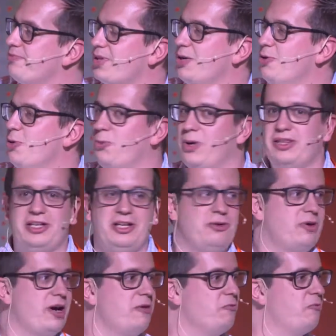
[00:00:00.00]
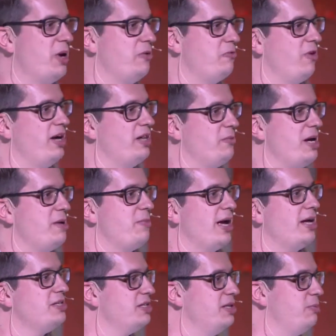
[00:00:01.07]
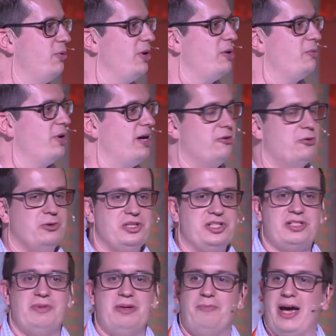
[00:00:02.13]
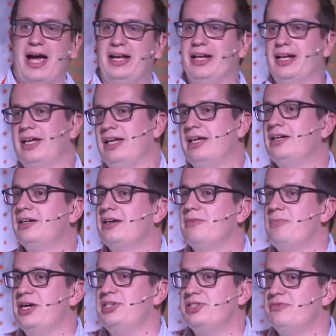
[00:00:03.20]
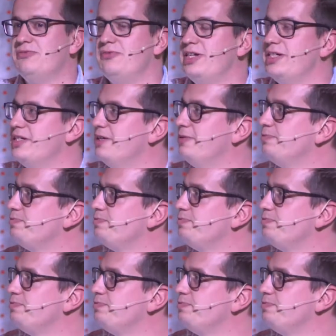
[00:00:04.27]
or whether you went right the way back to the point where it all used to be manually measured and fitted.